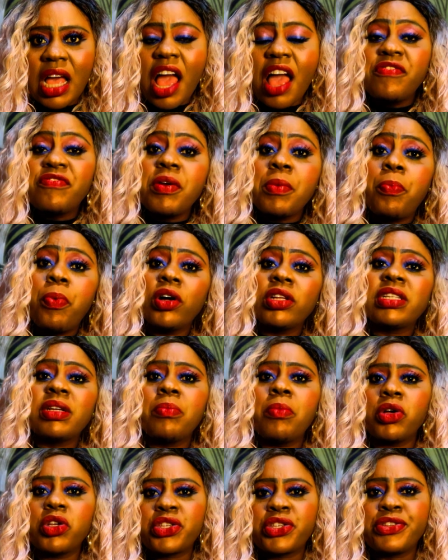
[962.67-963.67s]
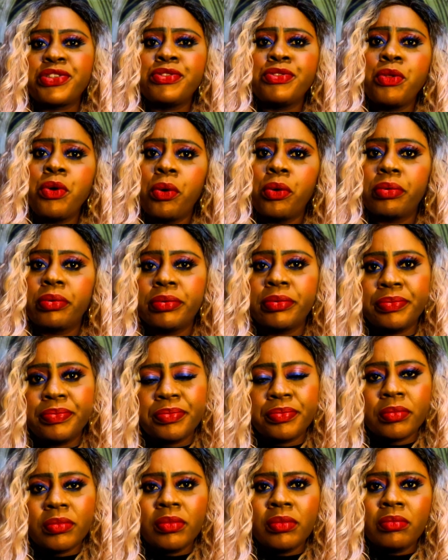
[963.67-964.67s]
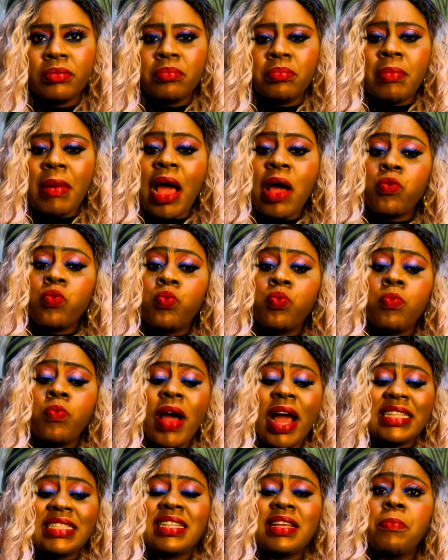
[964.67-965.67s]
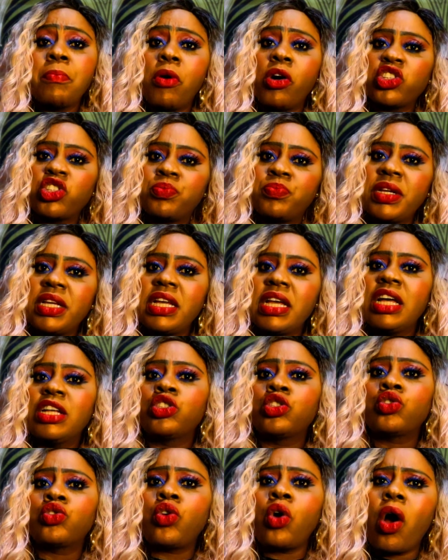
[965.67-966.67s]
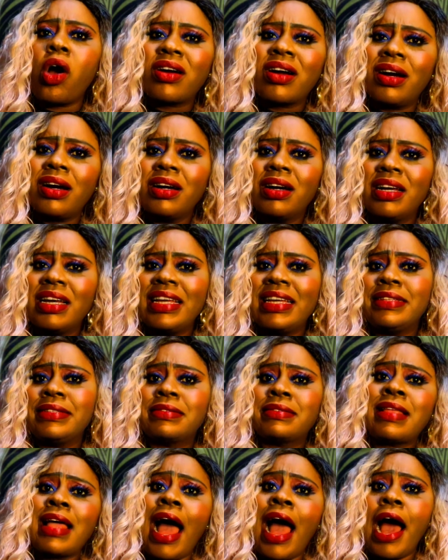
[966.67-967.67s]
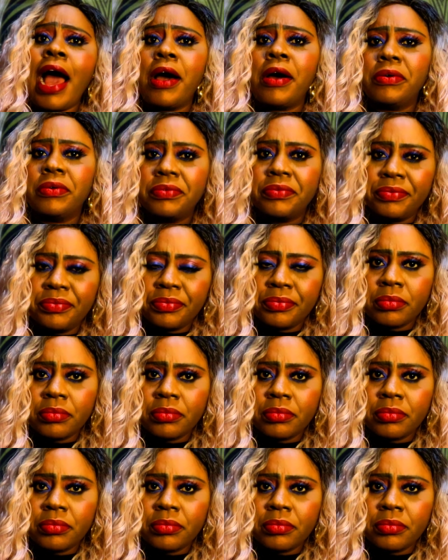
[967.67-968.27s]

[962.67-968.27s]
Everybody must know. My wedding must be talk in town.